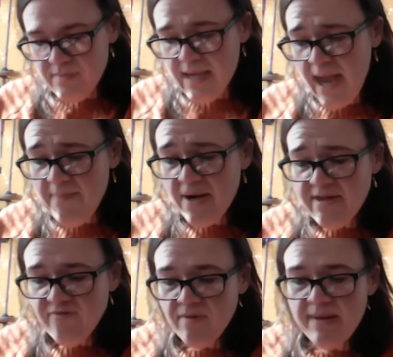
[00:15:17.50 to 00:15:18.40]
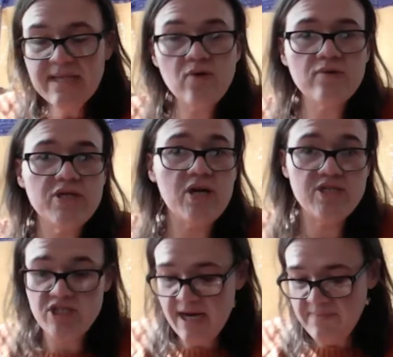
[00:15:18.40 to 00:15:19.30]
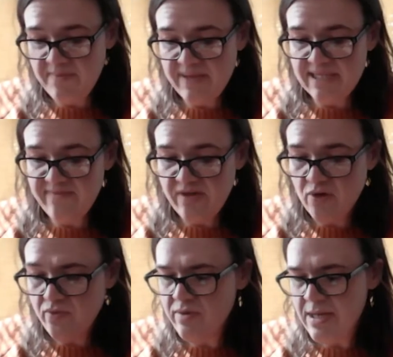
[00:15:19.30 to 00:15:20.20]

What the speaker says: I bought it from my local yarn shop, A Piece of You.